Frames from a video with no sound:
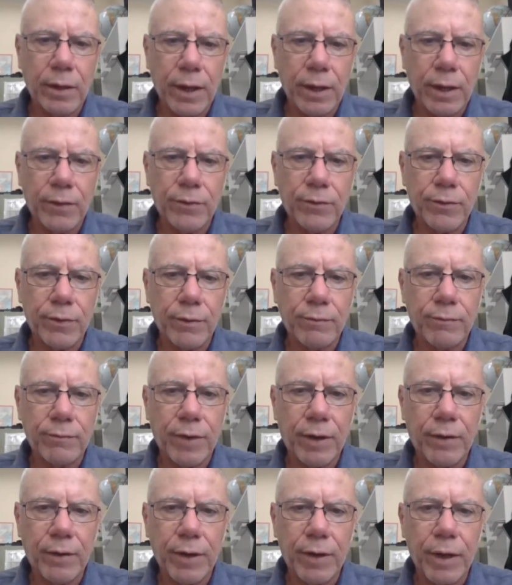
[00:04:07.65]
that's
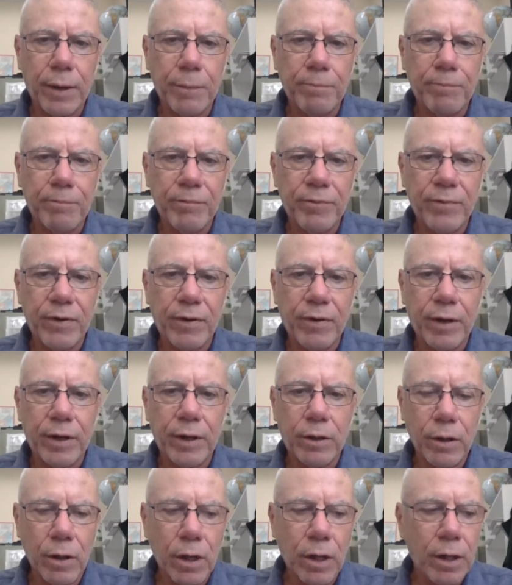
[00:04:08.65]
very, very
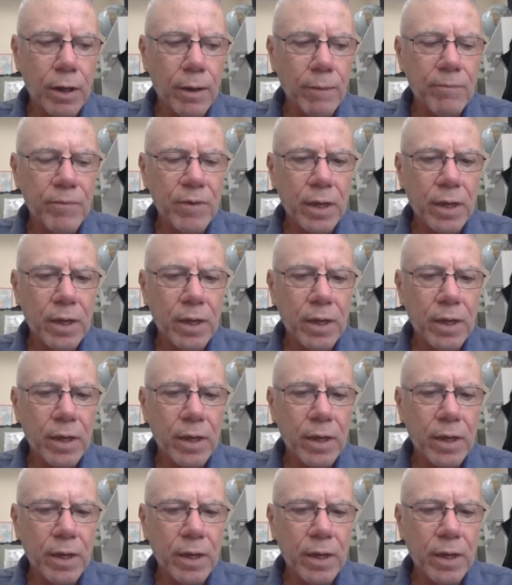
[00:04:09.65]
good.